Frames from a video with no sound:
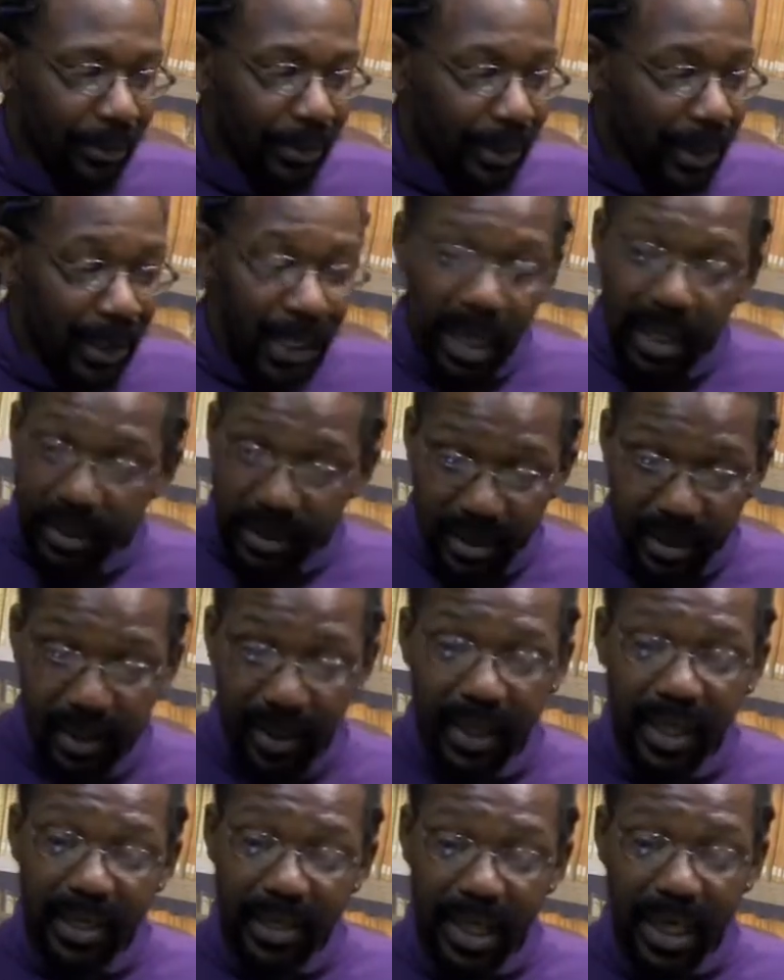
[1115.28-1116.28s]
not as
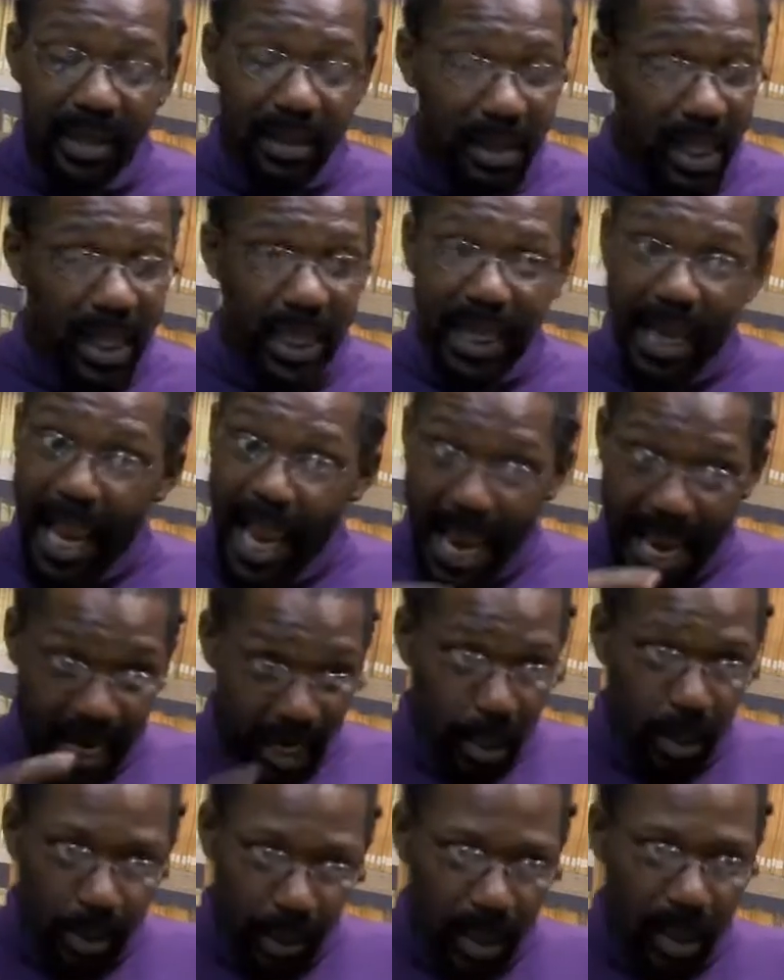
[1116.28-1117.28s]
serious as like hate
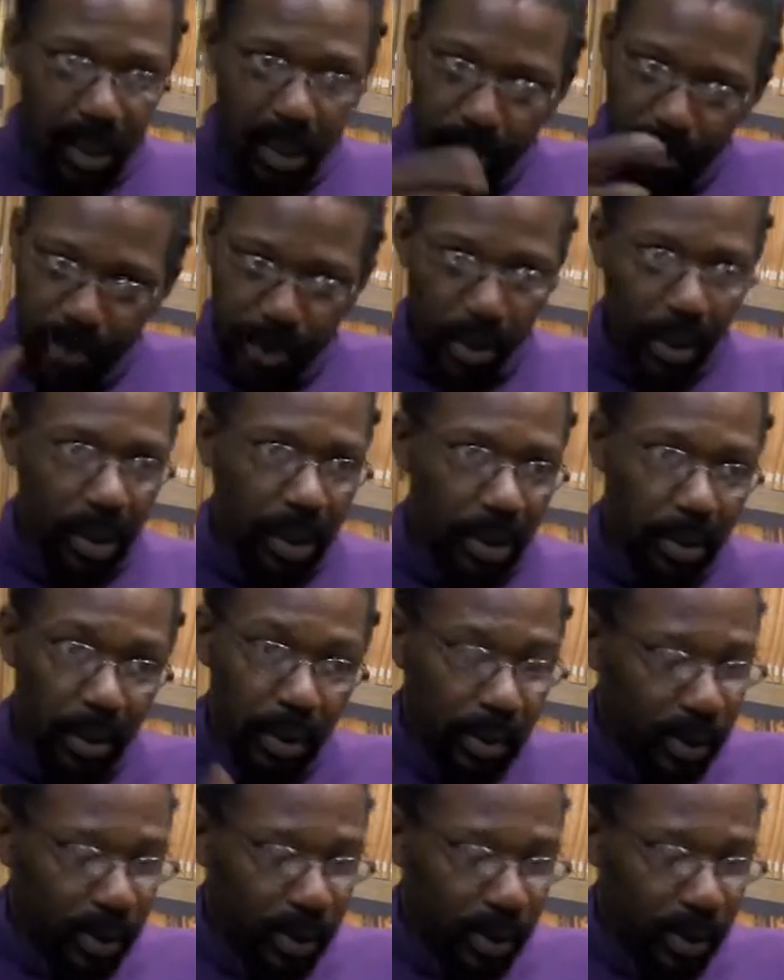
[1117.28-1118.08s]
crimes or, mm. or